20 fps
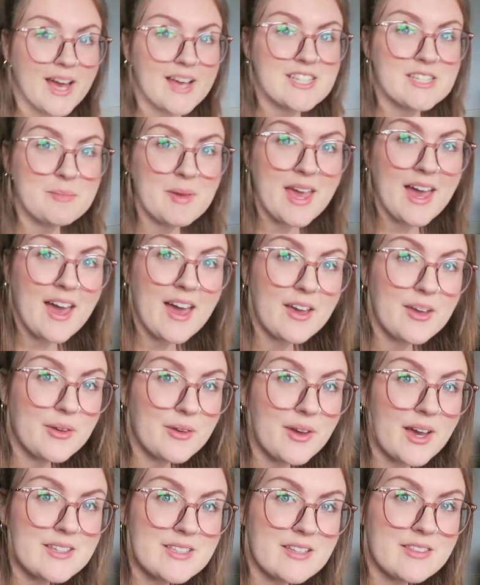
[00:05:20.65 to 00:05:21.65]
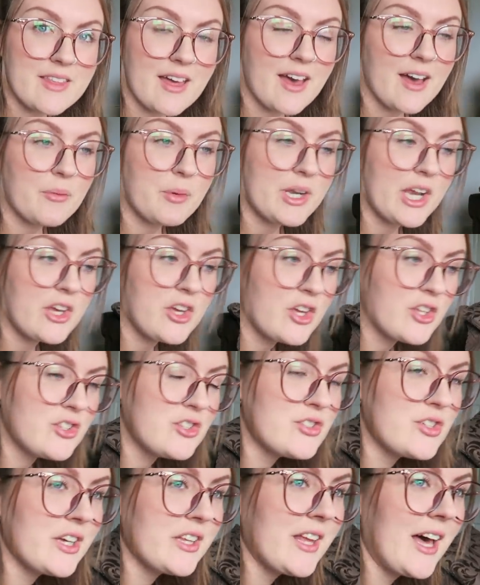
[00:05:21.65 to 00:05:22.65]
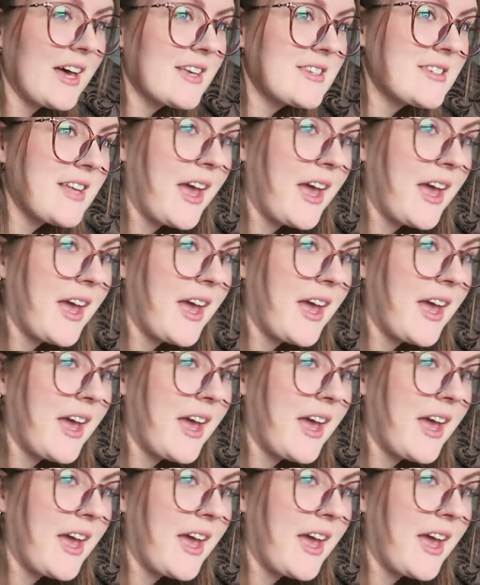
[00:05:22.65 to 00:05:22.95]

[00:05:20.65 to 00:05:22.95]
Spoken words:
ask me how I did that when I couldn't do it last